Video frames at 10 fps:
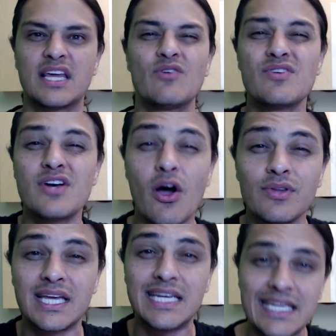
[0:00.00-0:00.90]
They don't
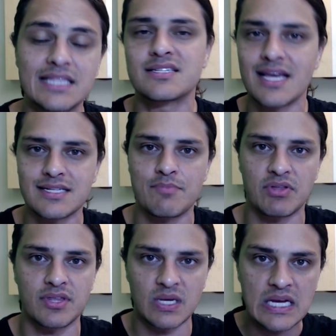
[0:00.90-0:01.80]
know they need this, that type
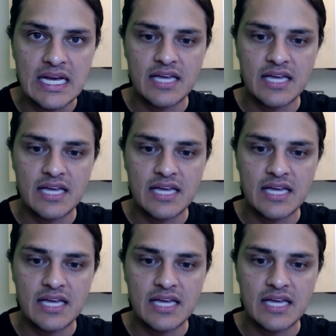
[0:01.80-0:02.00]
of thing.